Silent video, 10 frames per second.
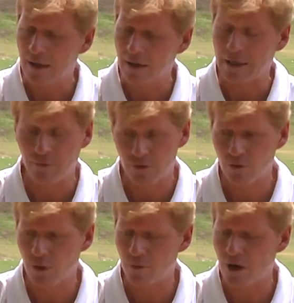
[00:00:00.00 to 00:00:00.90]
even
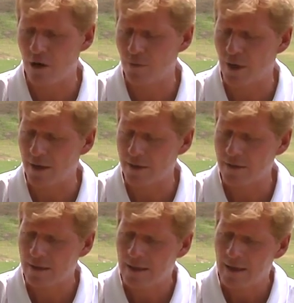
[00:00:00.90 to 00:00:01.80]
to our prior products.
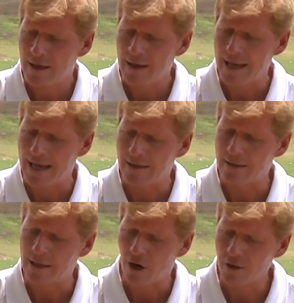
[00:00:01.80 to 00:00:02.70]
And
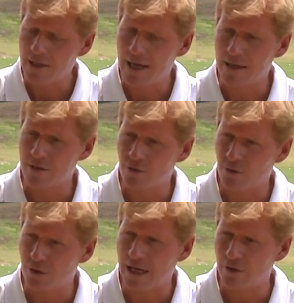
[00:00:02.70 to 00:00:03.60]
the RK is
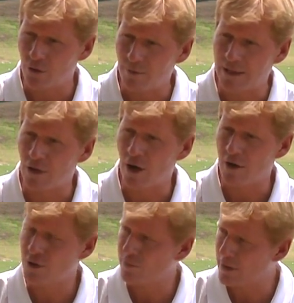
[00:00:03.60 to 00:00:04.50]
your kind of your
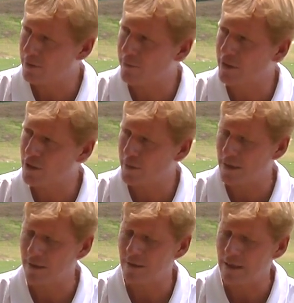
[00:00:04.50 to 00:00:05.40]
mid-launch,
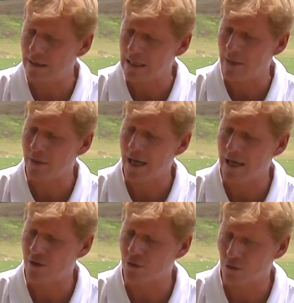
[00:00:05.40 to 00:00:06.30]
mid-spin, and the
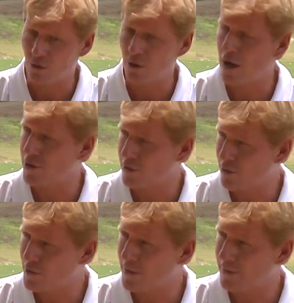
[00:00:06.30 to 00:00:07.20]
MK is your low-launch,
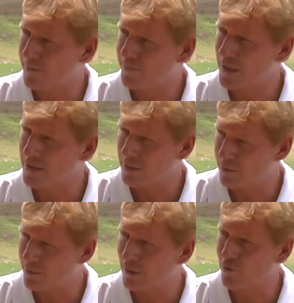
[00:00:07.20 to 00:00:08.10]
low-spin. It's the
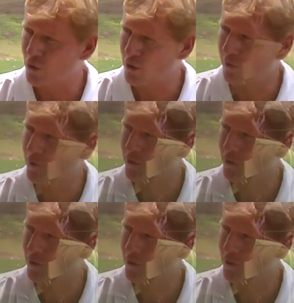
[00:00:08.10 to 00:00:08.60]
beefier of the